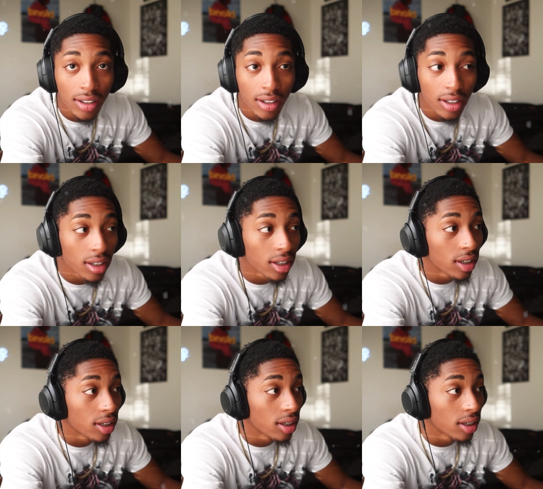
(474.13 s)

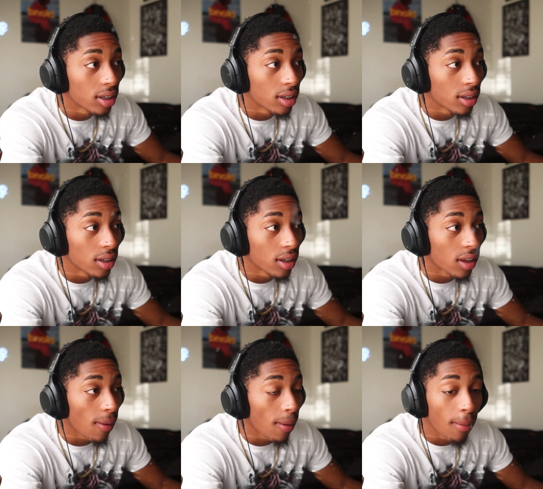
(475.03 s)

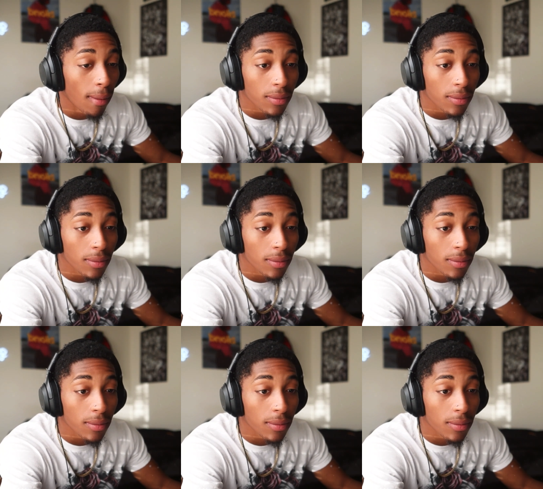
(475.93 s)
(no one is talking)